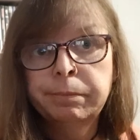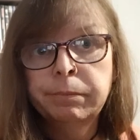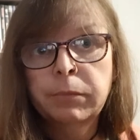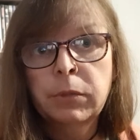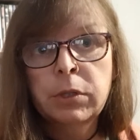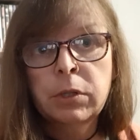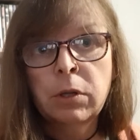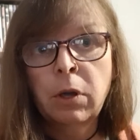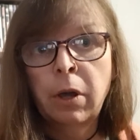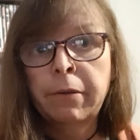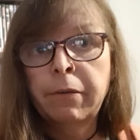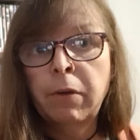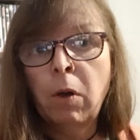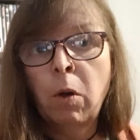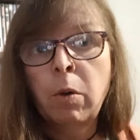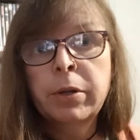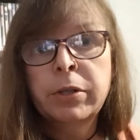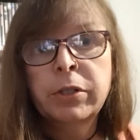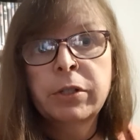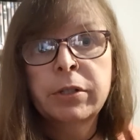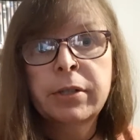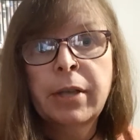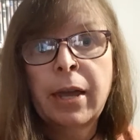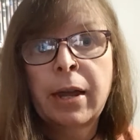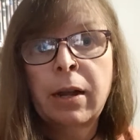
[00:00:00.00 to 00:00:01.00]
So
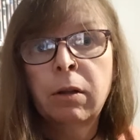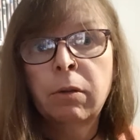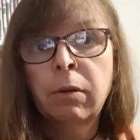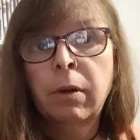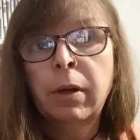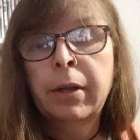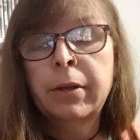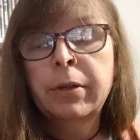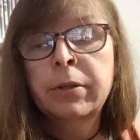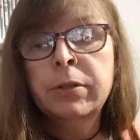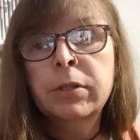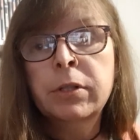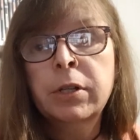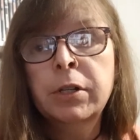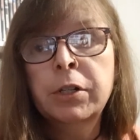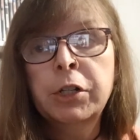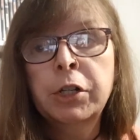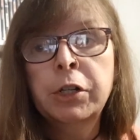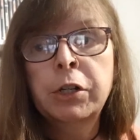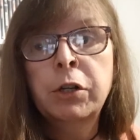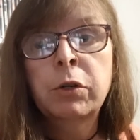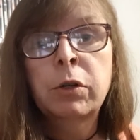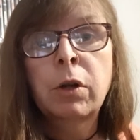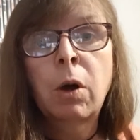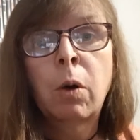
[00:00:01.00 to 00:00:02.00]
I just
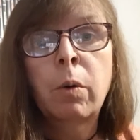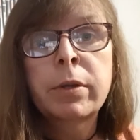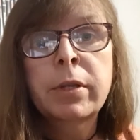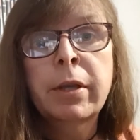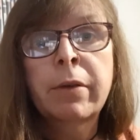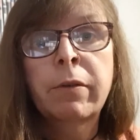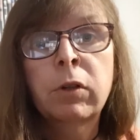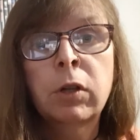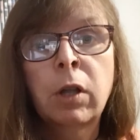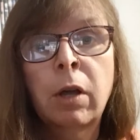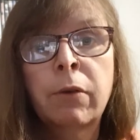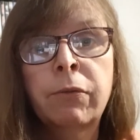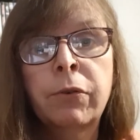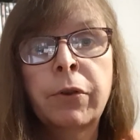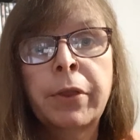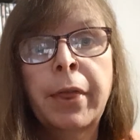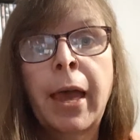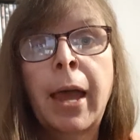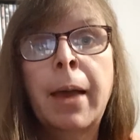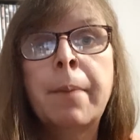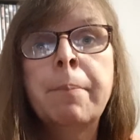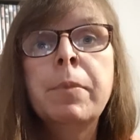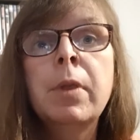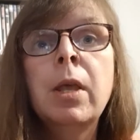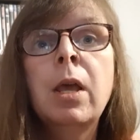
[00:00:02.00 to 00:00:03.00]
continue to always have a love for
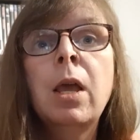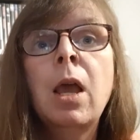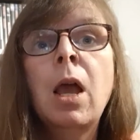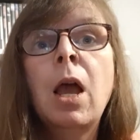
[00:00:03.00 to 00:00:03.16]
that.